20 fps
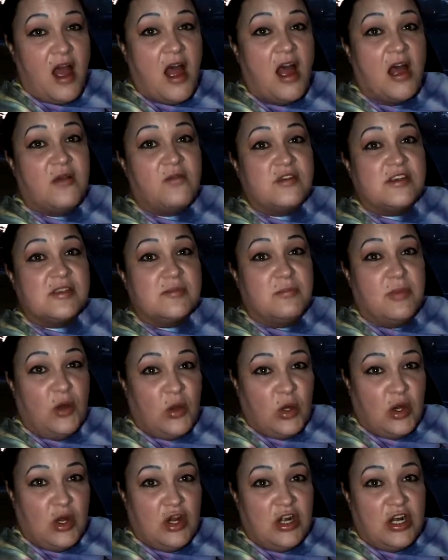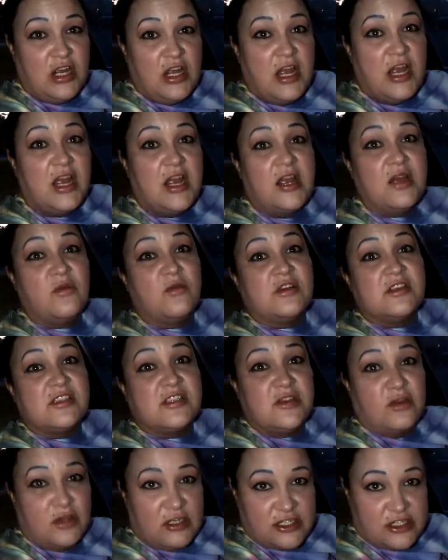I was bored. It
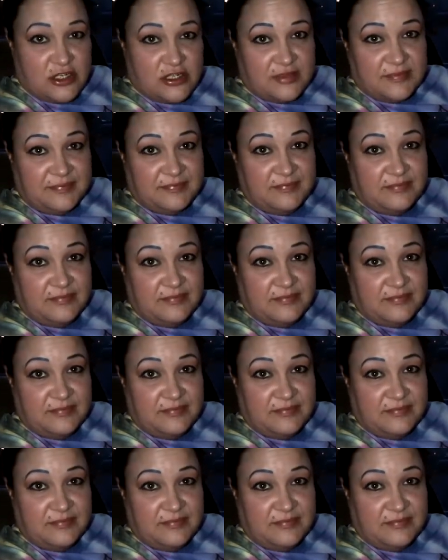was torture.